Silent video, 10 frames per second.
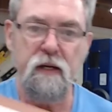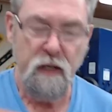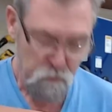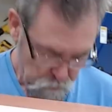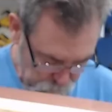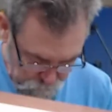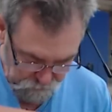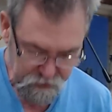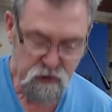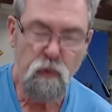Now
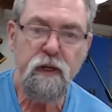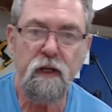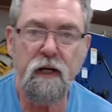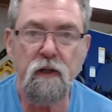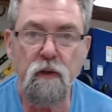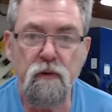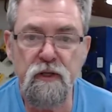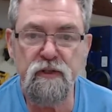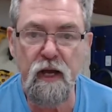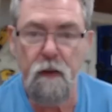remember last week I glued
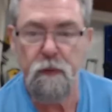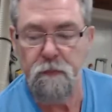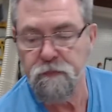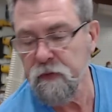this up,